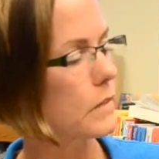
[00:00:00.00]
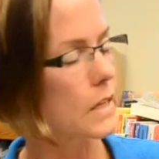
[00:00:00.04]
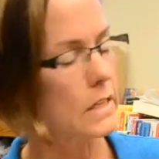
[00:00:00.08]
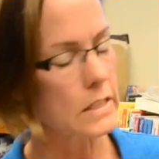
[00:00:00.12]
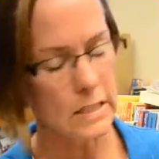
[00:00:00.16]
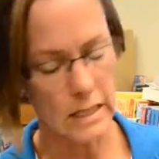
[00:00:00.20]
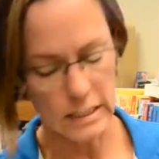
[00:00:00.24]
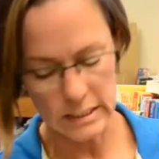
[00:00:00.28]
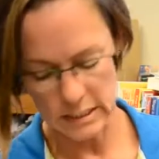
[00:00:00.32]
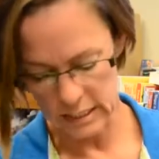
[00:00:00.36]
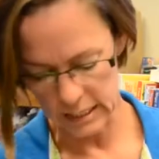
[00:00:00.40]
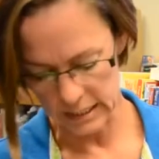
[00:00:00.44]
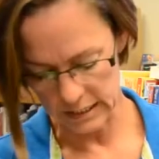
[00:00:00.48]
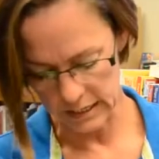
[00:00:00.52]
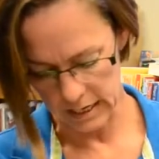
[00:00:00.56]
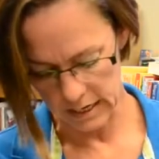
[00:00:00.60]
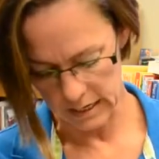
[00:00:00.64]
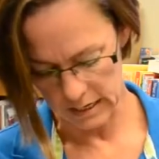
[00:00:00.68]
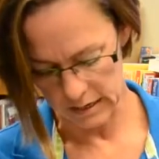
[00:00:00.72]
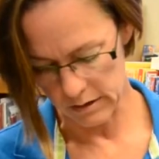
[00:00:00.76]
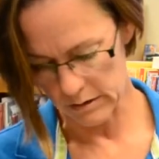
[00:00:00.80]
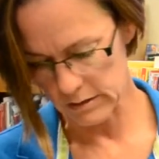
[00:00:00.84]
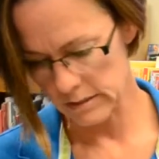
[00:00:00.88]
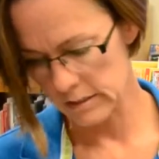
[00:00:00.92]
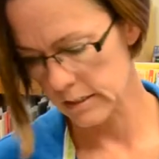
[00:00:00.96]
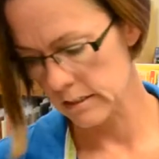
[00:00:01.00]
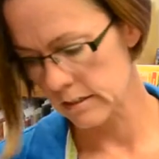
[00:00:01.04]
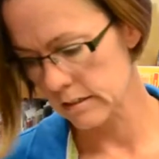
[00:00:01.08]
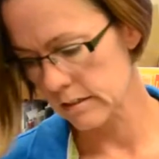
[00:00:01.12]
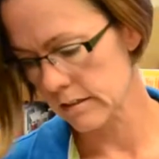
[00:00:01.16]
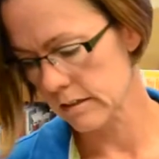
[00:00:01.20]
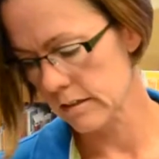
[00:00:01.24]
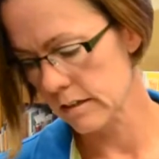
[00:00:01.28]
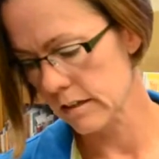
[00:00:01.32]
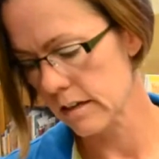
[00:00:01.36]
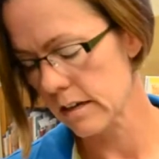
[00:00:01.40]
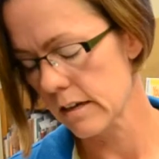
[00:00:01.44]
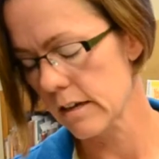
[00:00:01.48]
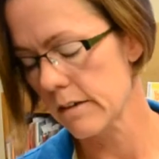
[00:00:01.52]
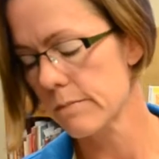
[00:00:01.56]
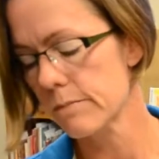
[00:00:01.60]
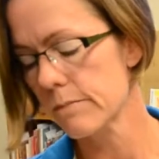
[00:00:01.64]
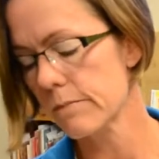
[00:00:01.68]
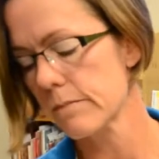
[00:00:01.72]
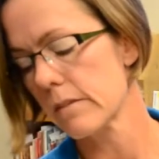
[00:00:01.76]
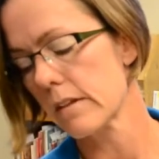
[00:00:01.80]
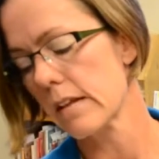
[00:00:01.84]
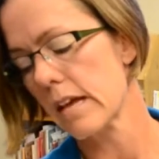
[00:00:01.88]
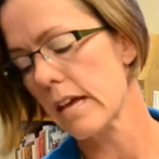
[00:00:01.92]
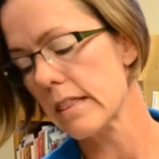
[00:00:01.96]
So check that out.
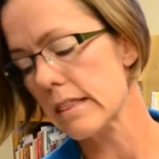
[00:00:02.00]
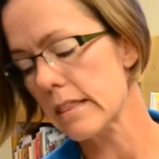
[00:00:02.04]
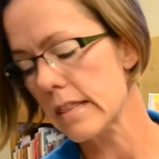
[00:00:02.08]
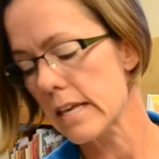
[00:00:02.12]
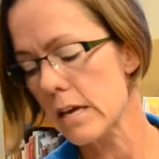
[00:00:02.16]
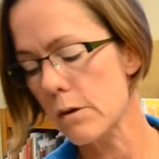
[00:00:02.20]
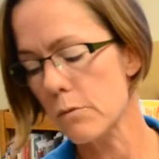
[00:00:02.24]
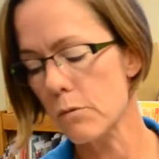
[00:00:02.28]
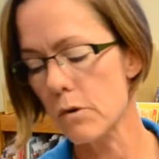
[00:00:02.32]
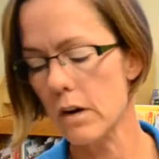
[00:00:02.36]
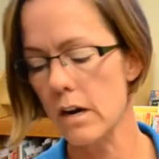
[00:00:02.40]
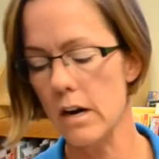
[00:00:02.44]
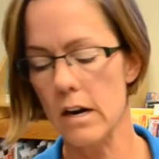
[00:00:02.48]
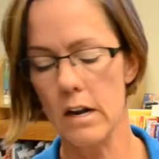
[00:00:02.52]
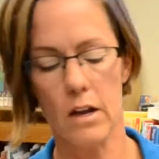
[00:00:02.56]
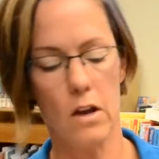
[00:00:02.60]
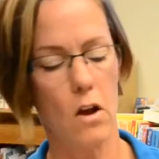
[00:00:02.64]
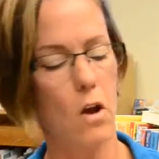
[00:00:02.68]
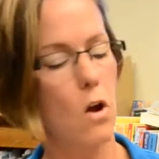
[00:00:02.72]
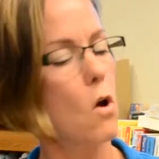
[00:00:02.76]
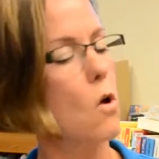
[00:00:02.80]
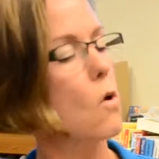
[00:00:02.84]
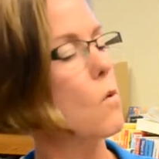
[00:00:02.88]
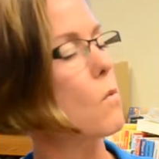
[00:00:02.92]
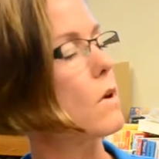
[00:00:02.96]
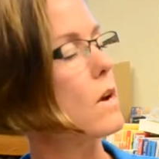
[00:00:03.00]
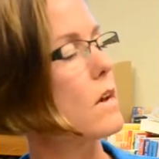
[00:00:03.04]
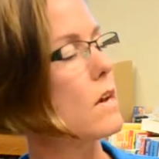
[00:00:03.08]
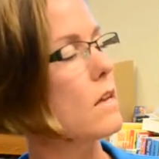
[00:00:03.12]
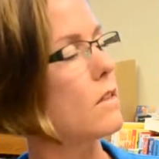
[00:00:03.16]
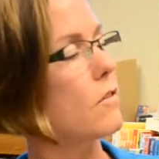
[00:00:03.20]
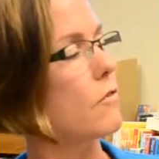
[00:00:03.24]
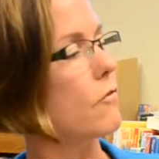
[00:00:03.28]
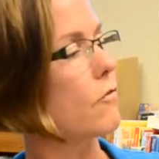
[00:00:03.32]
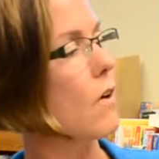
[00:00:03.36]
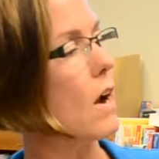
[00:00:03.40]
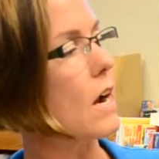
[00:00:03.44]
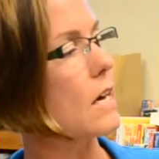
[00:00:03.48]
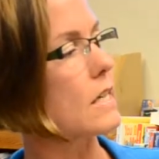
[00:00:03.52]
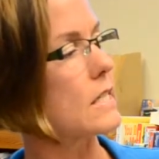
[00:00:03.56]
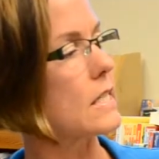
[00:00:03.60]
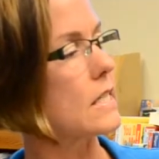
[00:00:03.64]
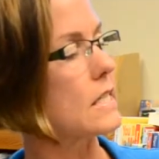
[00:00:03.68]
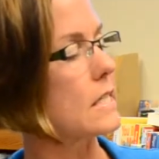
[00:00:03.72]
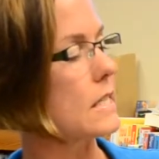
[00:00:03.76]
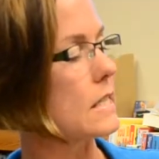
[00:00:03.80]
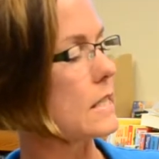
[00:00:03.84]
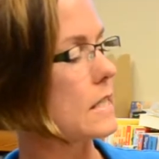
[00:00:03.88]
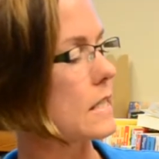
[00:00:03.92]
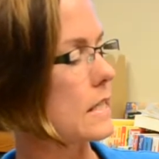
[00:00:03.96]
And then we're going to go with
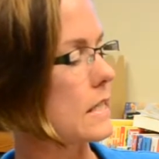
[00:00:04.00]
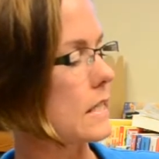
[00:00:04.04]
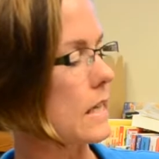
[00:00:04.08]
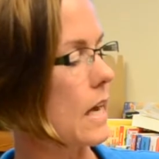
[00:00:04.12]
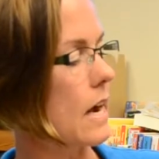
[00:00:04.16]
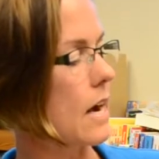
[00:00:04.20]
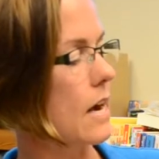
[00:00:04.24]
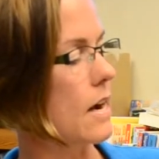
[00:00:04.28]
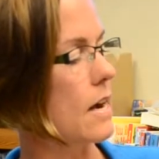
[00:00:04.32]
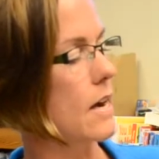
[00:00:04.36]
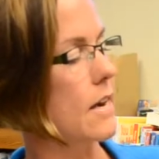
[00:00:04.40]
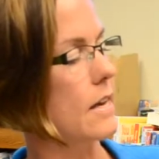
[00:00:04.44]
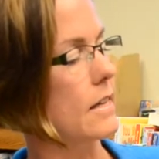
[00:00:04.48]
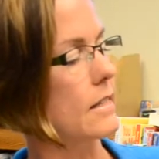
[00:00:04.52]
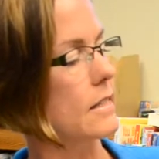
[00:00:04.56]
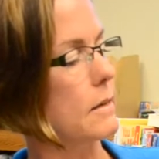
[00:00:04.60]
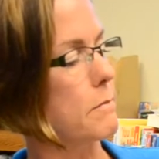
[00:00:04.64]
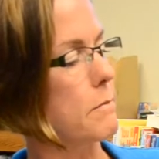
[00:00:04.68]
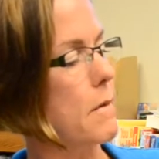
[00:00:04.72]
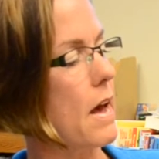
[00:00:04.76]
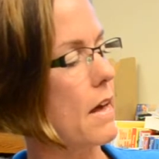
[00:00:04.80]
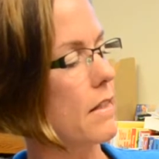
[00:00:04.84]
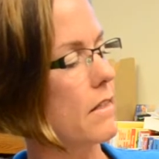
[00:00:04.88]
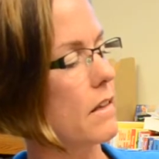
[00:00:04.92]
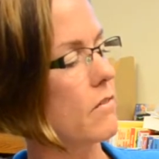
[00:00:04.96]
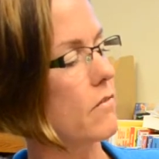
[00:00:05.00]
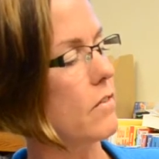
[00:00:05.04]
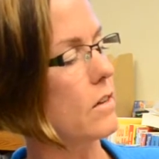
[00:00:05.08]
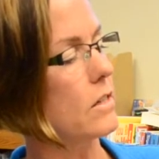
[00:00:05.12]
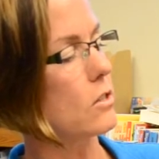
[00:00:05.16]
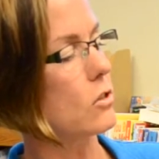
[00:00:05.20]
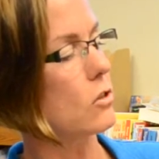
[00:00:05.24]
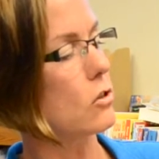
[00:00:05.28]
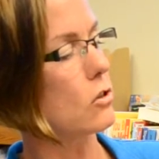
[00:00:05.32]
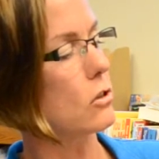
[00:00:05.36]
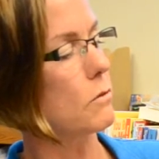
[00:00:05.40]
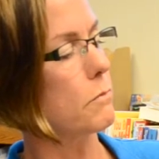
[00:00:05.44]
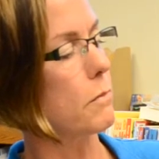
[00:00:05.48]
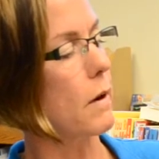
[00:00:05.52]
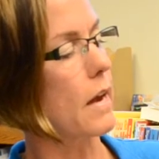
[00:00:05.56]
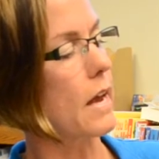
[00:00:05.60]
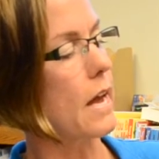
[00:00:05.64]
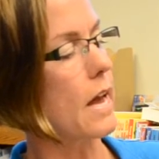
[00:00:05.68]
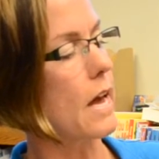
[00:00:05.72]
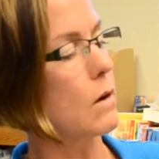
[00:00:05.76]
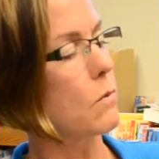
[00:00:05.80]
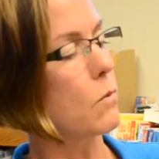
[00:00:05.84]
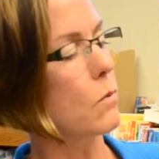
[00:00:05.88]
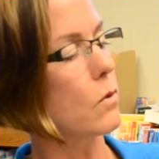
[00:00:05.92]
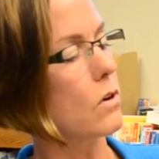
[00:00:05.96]
Fractions in Disguise, a math adventure by
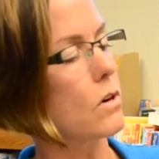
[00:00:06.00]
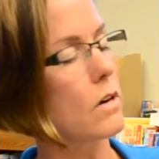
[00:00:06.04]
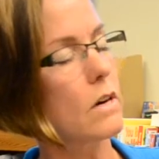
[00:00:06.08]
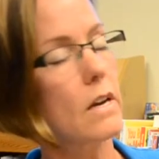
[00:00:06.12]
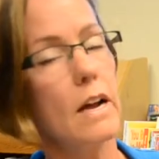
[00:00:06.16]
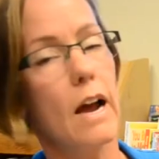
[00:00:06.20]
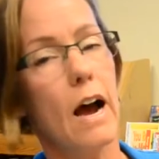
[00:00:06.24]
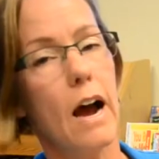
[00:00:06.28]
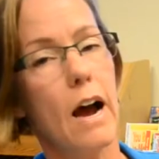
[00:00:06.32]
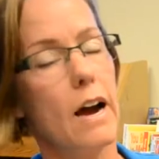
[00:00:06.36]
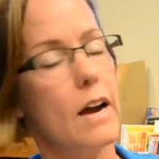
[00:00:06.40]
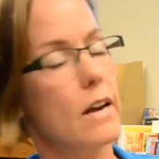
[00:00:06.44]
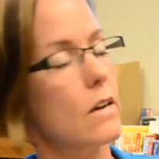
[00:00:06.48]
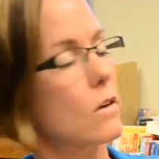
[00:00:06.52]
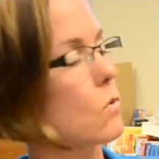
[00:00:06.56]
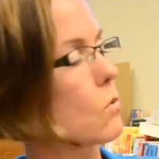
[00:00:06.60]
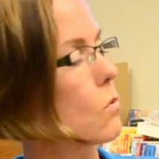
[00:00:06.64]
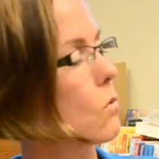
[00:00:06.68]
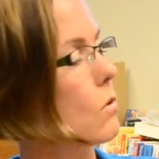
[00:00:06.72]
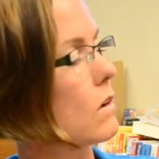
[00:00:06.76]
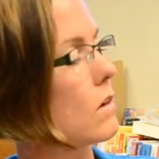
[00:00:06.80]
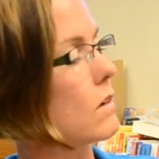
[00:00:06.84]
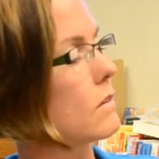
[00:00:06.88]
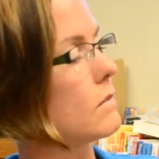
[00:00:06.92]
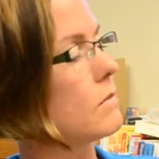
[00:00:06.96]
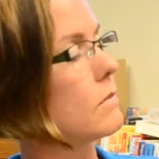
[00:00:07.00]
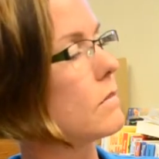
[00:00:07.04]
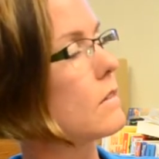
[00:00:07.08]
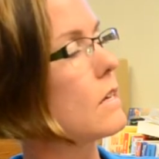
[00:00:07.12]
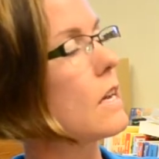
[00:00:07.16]
Edward Einhorn.